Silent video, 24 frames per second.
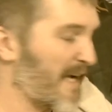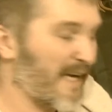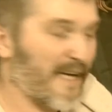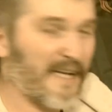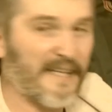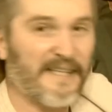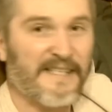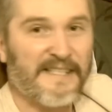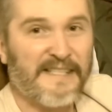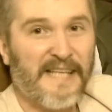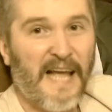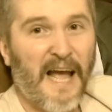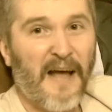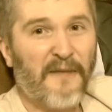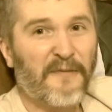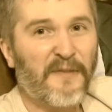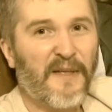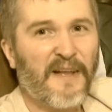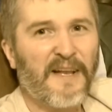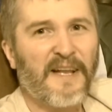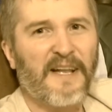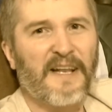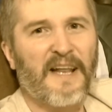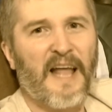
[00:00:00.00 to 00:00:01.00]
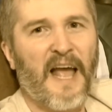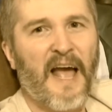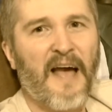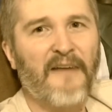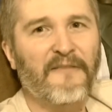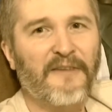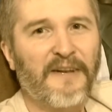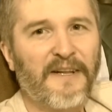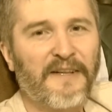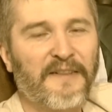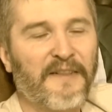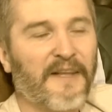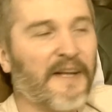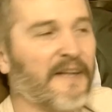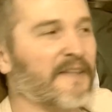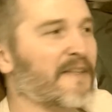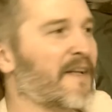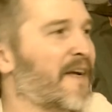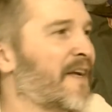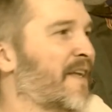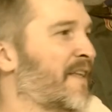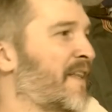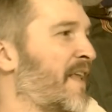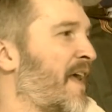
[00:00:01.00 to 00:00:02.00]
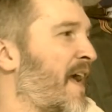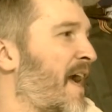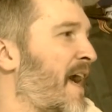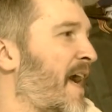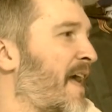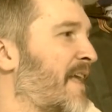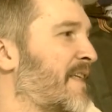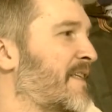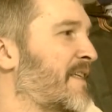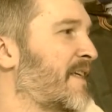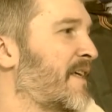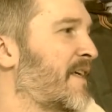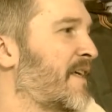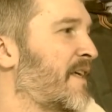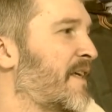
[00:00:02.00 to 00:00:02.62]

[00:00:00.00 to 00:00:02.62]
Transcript: like in the South, they didn't have anything like that.